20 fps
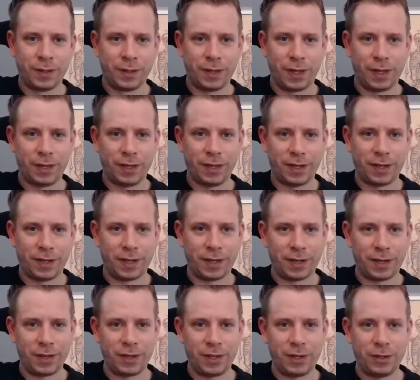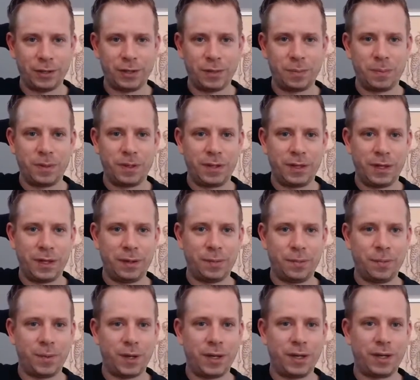And then I'd like you to begin
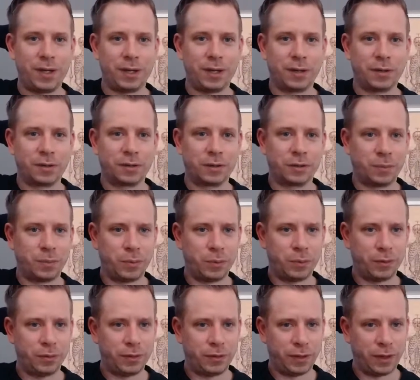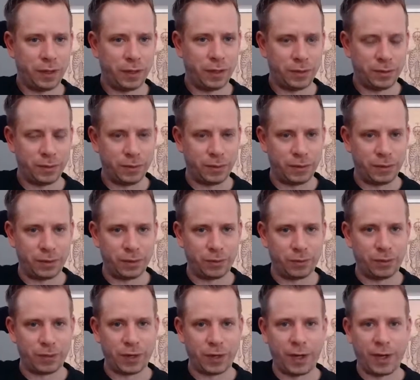making a small circle with your
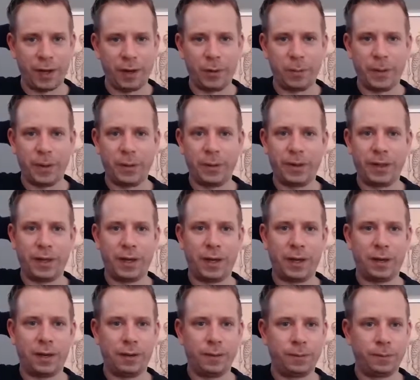right elbow in the air.